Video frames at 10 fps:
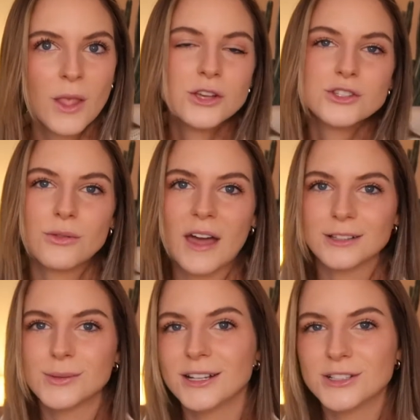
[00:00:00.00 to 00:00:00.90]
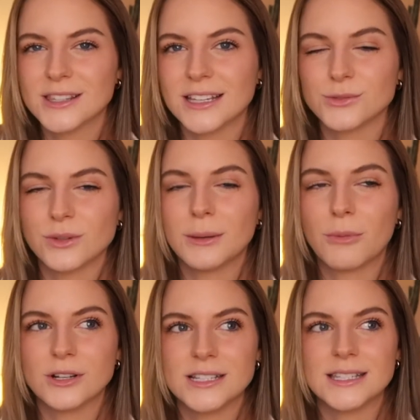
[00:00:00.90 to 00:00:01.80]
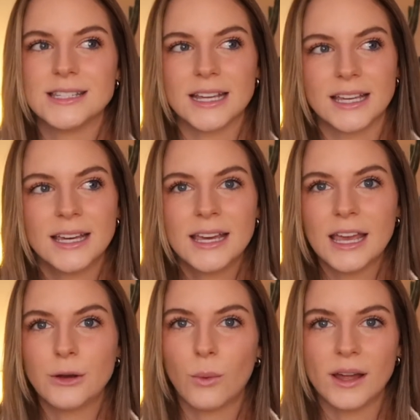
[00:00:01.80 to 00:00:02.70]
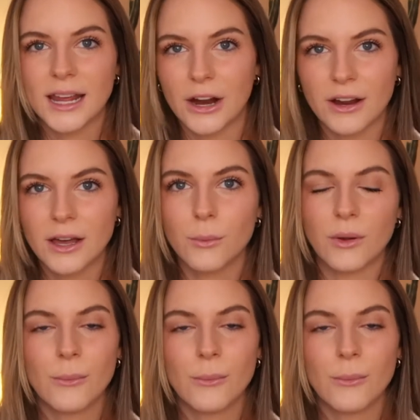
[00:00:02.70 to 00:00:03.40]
So that's why I just think it's really important to stick in one area,